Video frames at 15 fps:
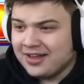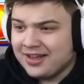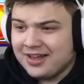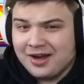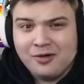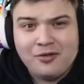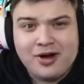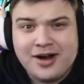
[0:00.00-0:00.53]

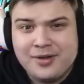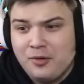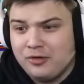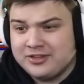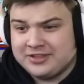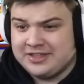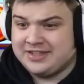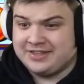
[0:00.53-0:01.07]
Where are the
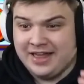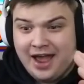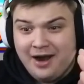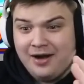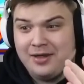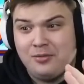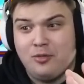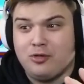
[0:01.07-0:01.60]
multis? There are
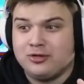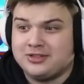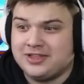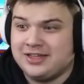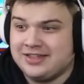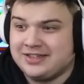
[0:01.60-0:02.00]
the multis.